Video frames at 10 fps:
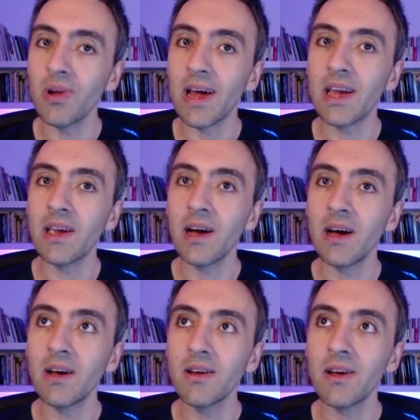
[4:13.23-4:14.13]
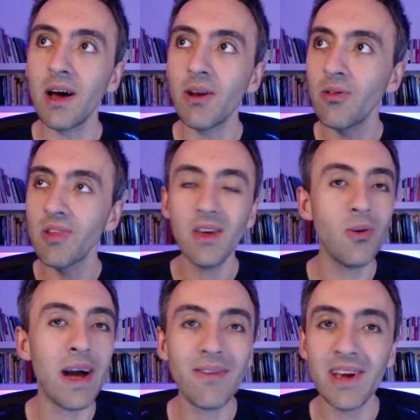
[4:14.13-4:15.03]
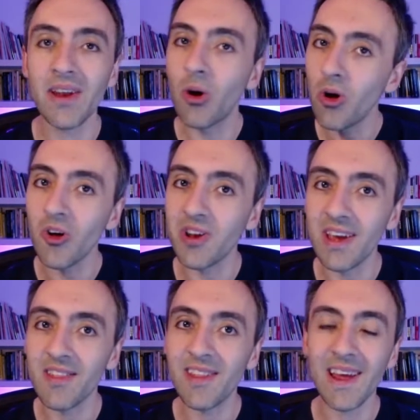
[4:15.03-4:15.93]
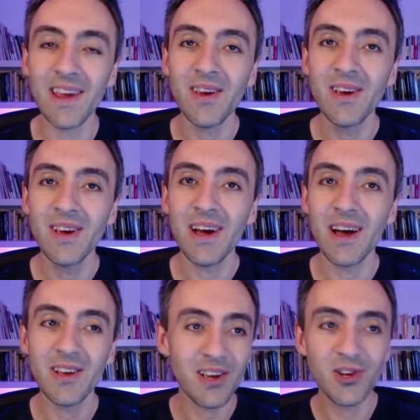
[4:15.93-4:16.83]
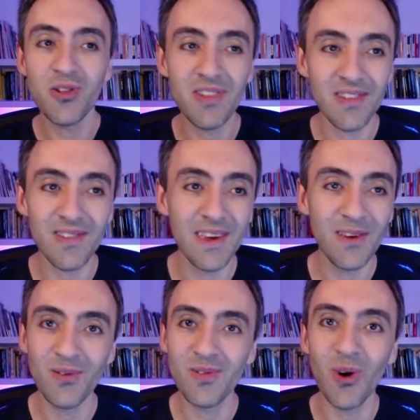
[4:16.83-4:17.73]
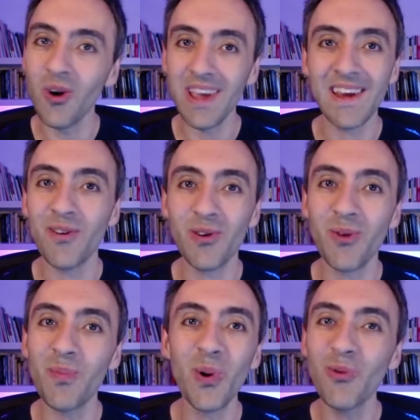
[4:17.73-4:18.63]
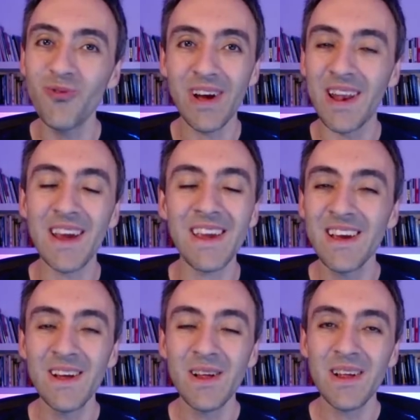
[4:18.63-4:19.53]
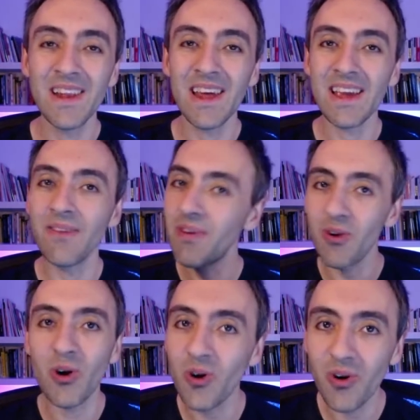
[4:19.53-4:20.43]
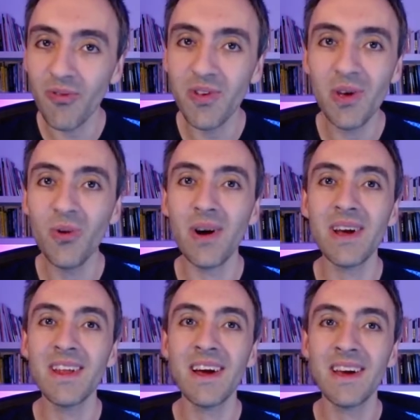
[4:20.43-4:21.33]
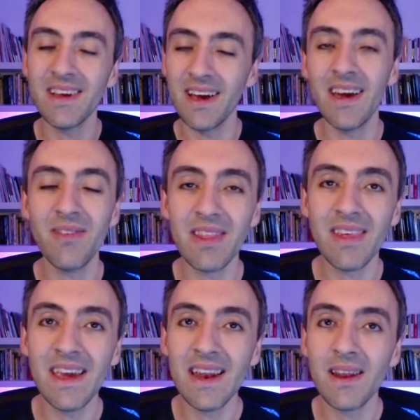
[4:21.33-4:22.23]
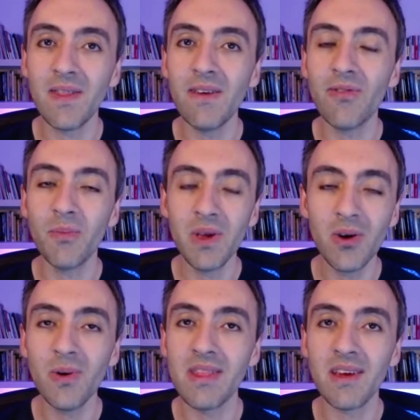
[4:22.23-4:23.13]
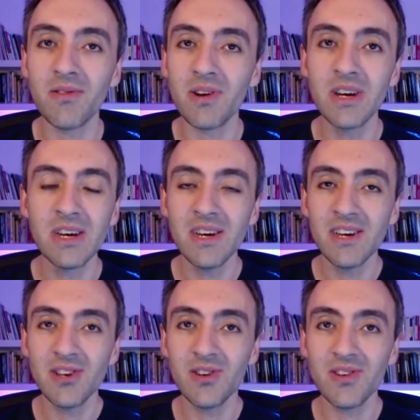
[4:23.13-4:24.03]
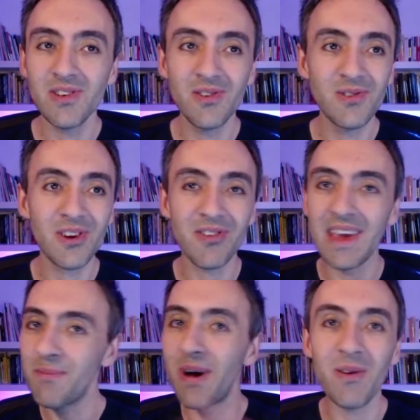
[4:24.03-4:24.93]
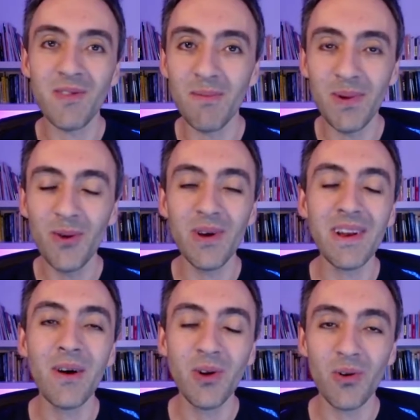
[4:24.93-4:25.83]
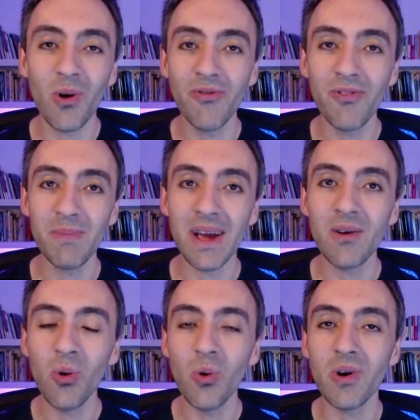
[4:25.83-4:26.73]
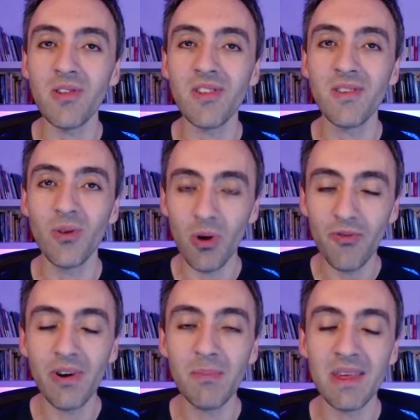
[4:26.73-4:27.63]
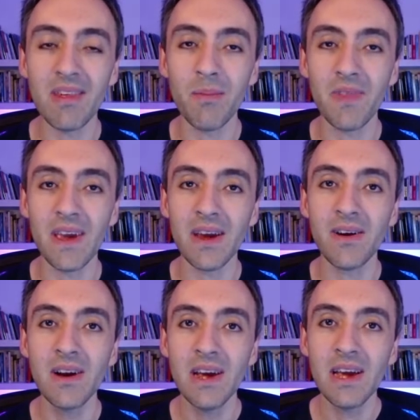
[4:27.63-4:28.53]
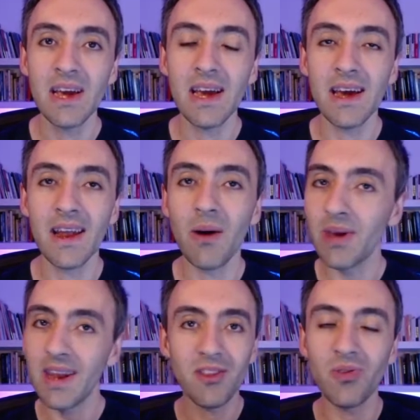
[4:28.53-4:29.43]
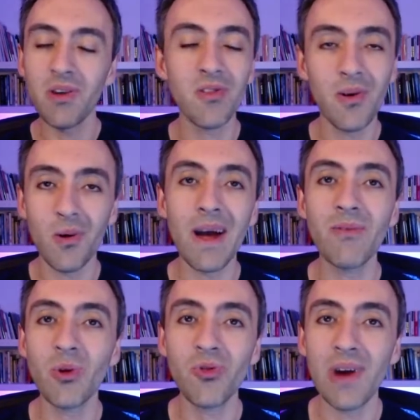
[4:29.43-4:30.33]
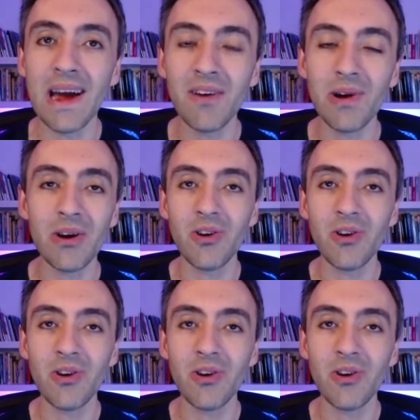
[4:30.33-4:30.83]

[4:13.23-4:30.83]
Like, I don't see you having an audience. Like, I just see you talking here on your profile. Like I've never heard of you. I haven't seen anything from you, etc. You just came out of the blue, and now you're offering me a course. You're offering me something here. And how can I trust you? You have no track record.